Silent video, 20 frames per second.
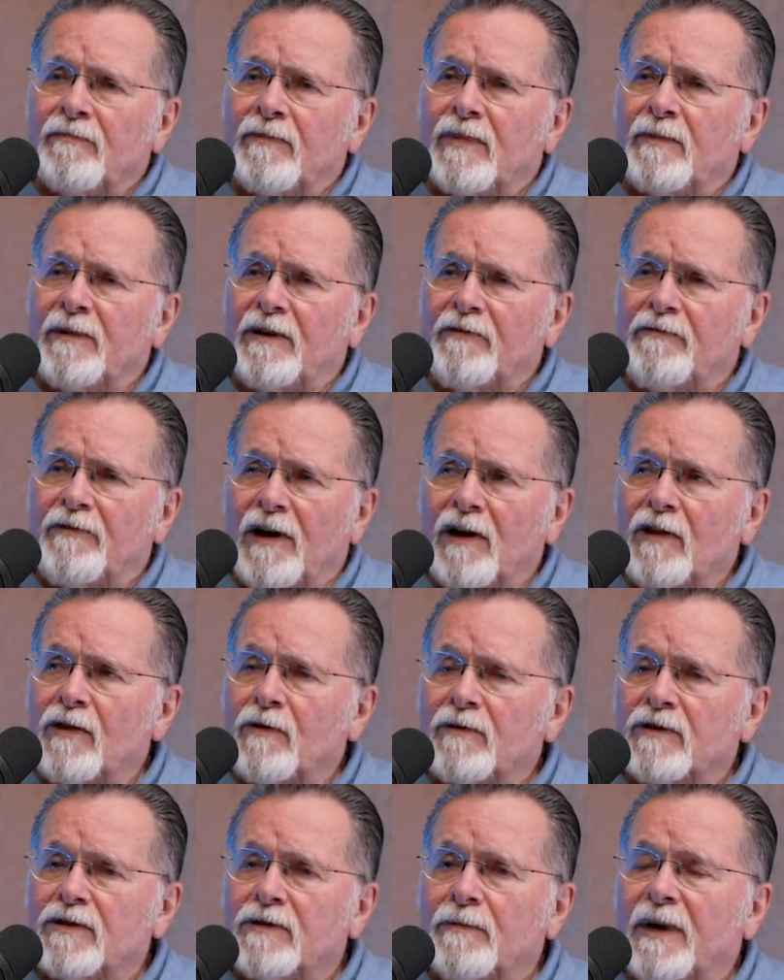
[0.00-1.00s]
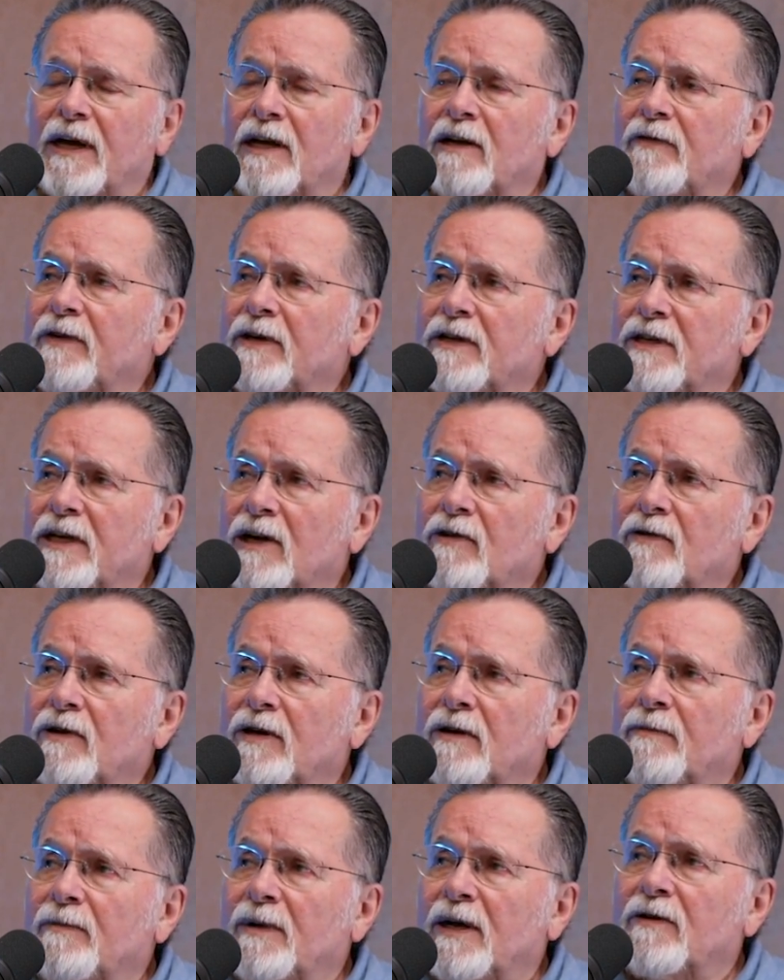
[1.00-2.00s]
But my father was a man of
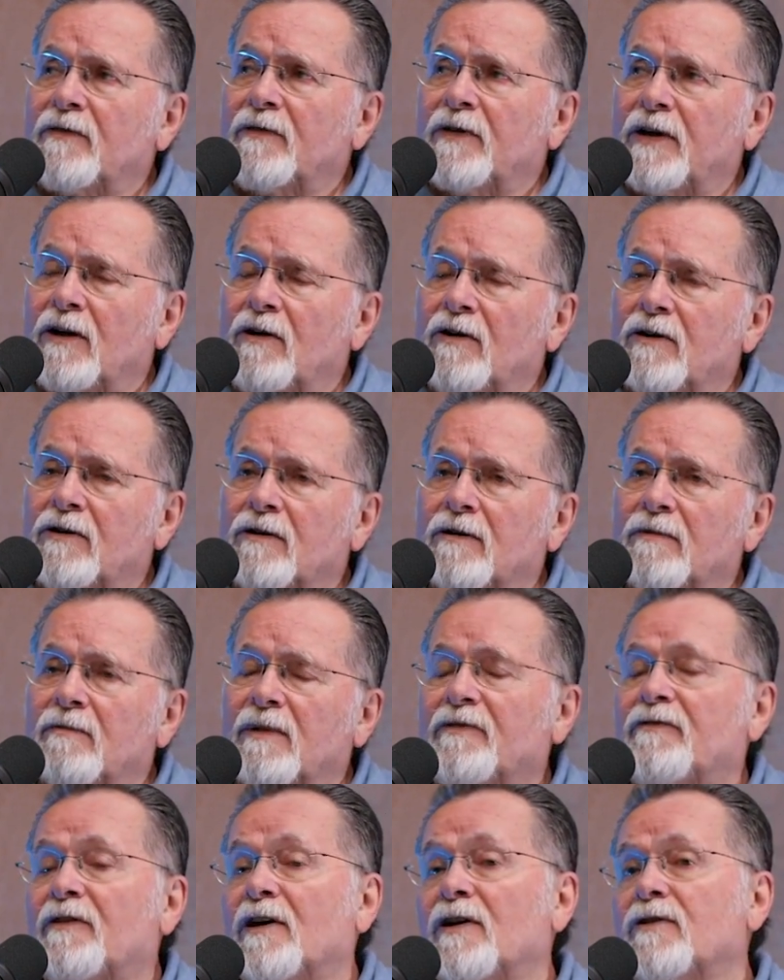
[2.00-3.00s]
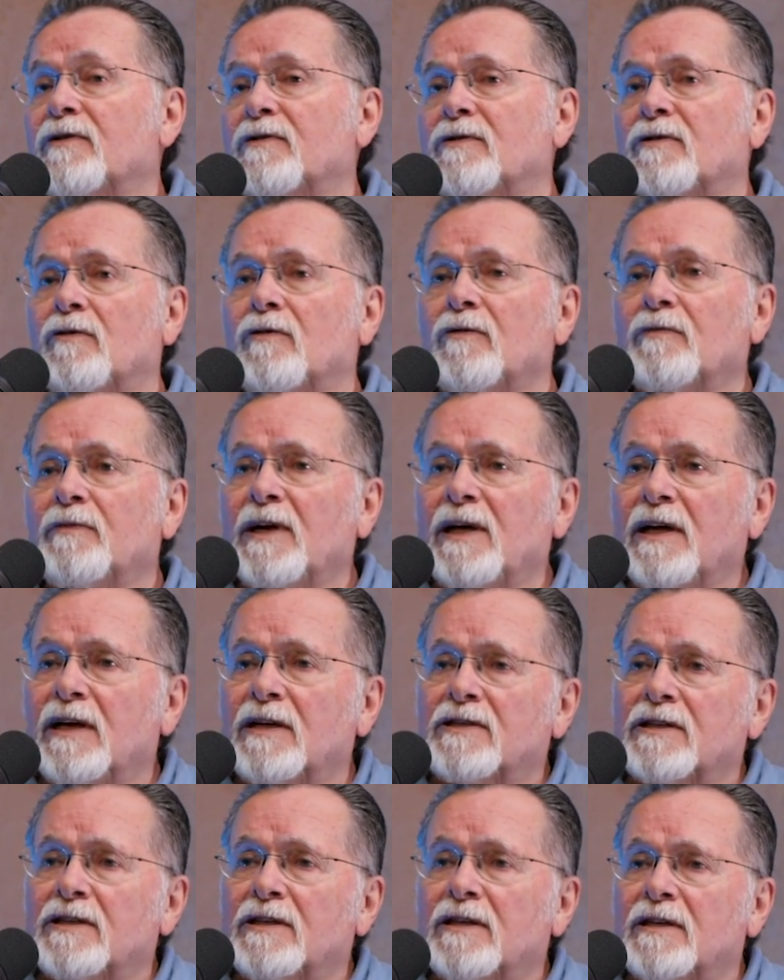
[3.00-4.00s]
integrity, a man of character. And my father told me
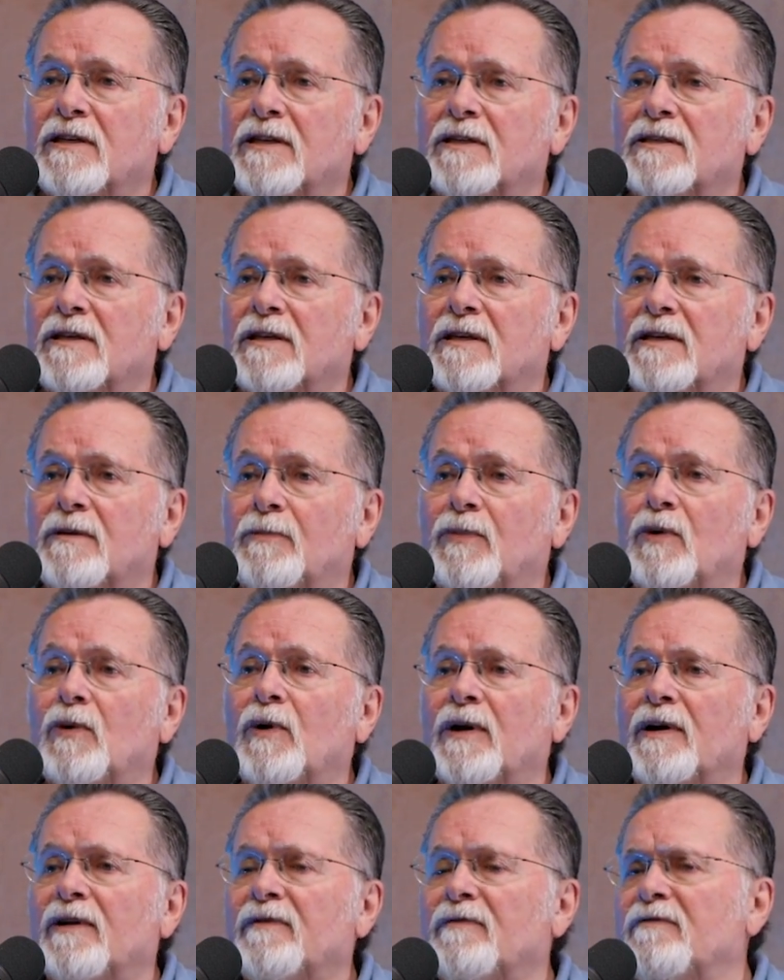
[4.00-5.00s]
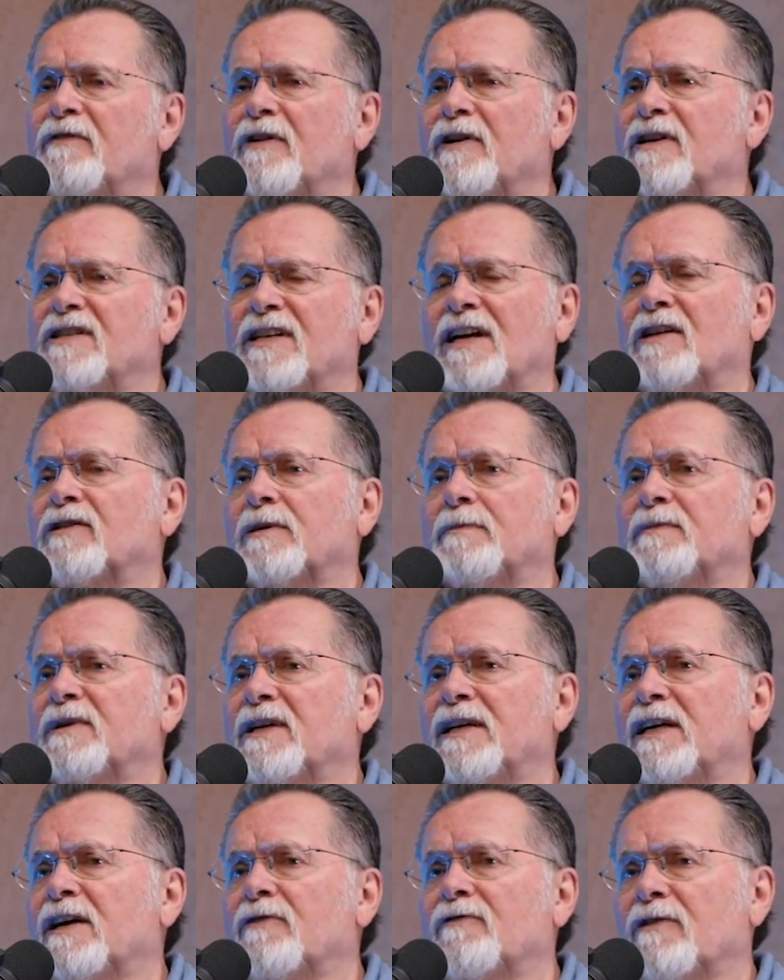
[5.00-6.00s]
as, as a boy, and very seldom
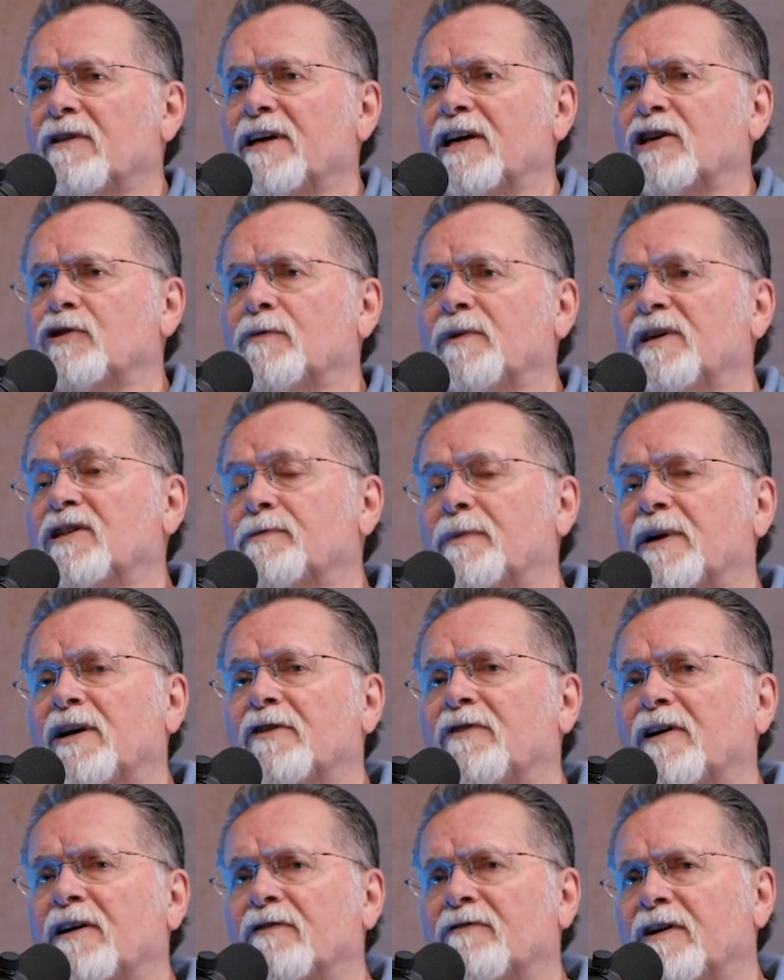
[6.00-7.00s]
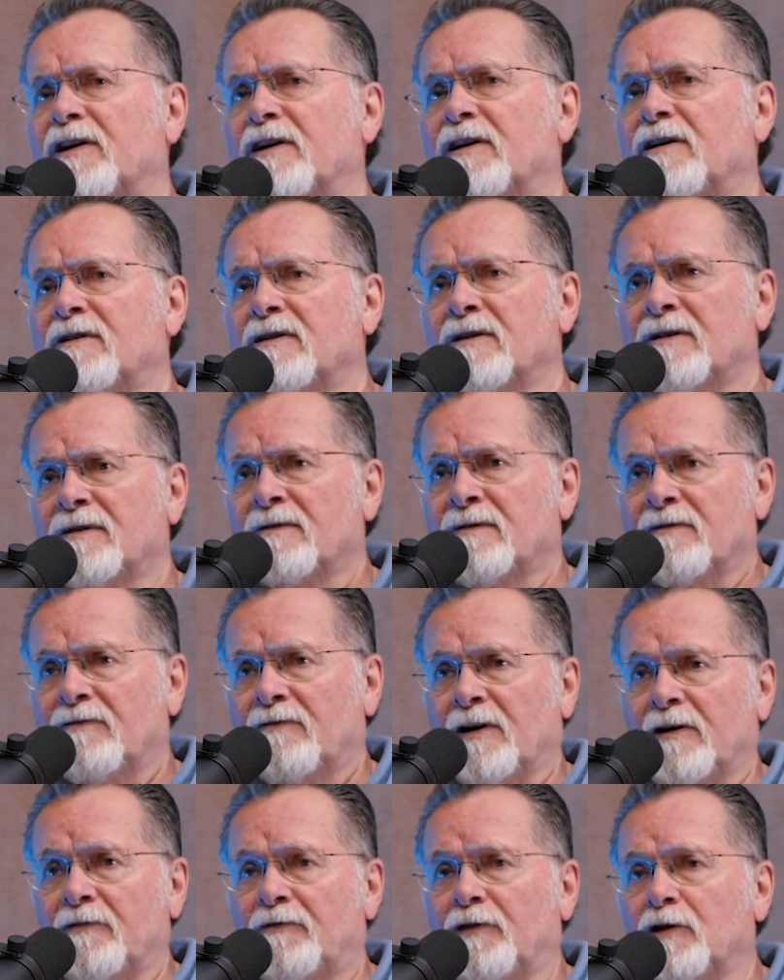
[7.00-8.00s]
did he ever lecture me. As a matter of fact, very,
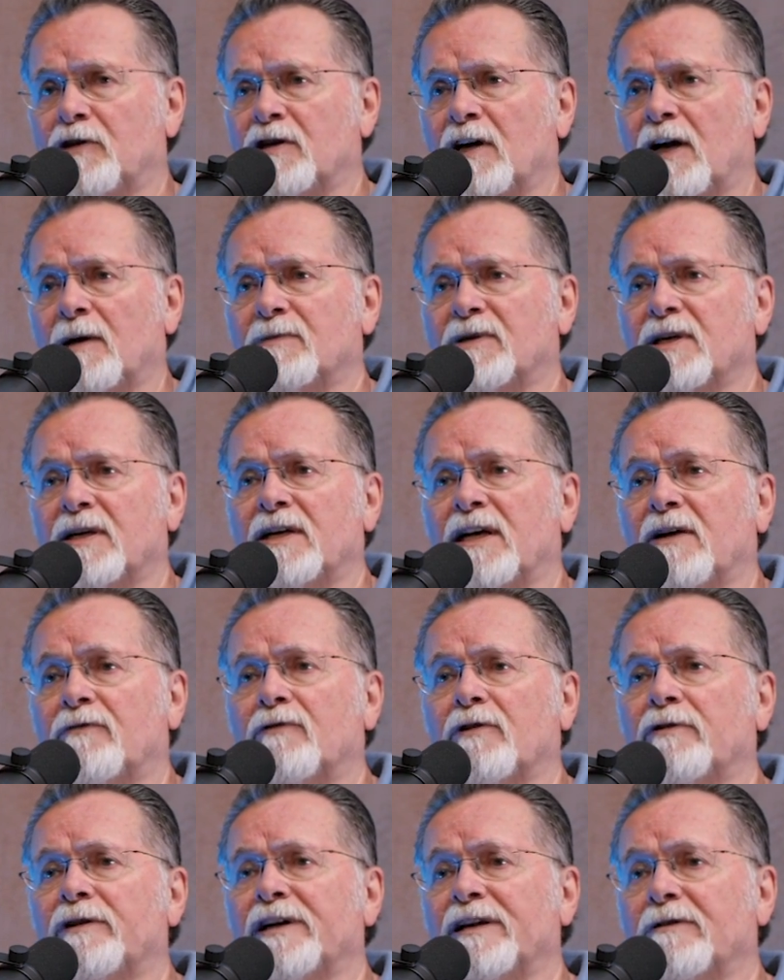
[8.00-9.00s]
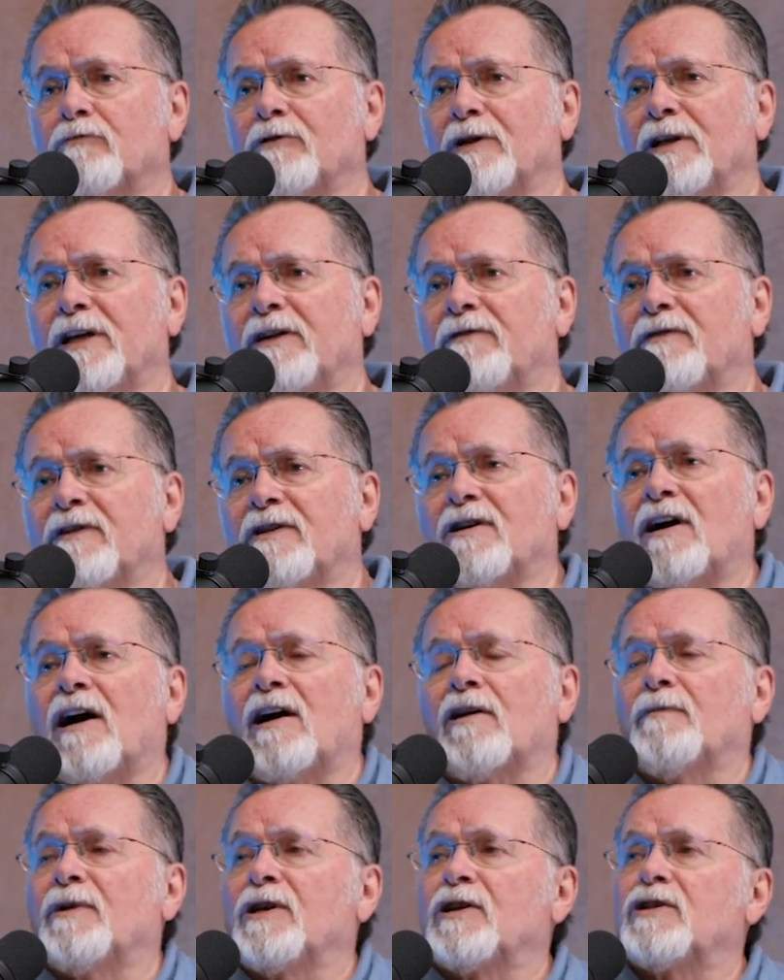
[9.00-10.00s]
very few times did he ever really even
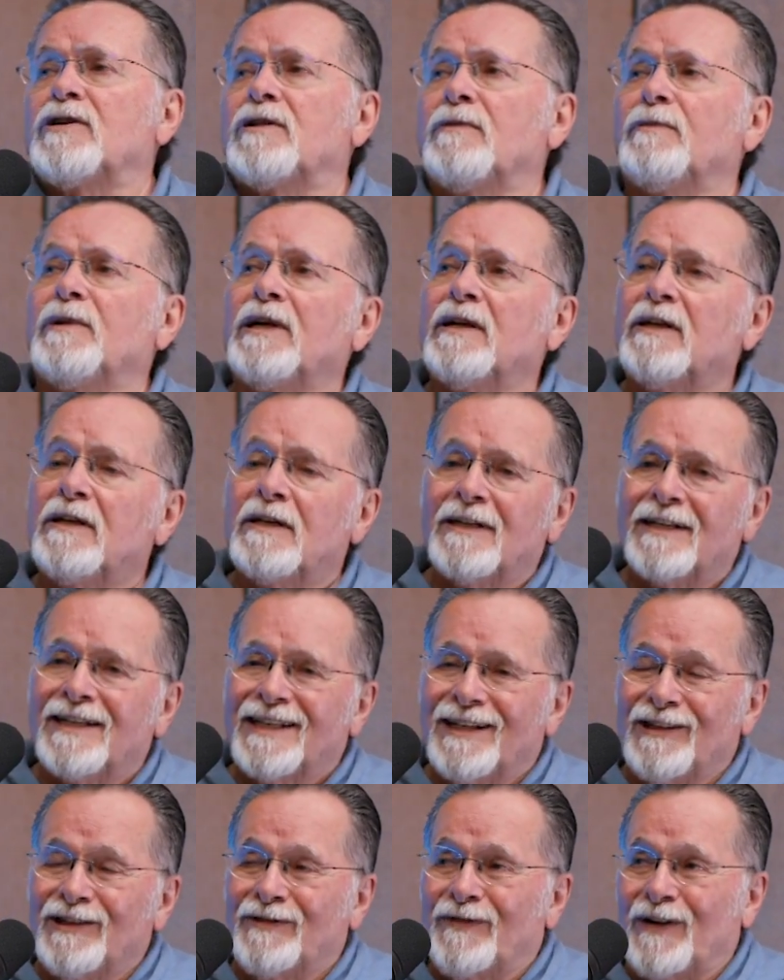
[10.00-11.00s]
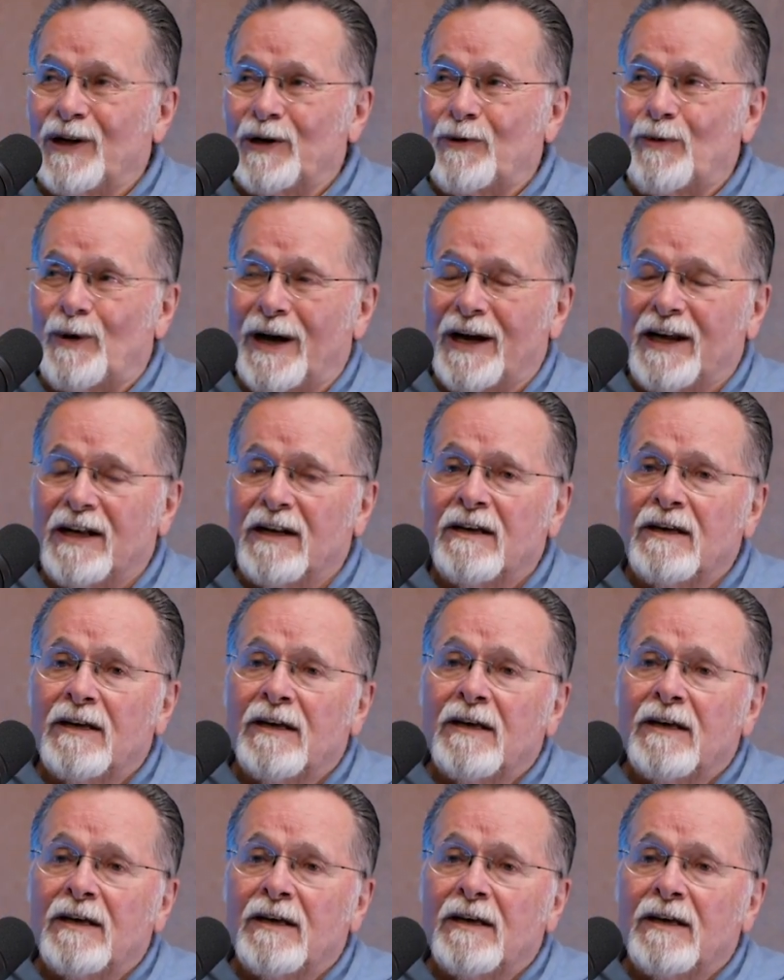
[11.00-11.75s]
talk much to me. He was very quiet.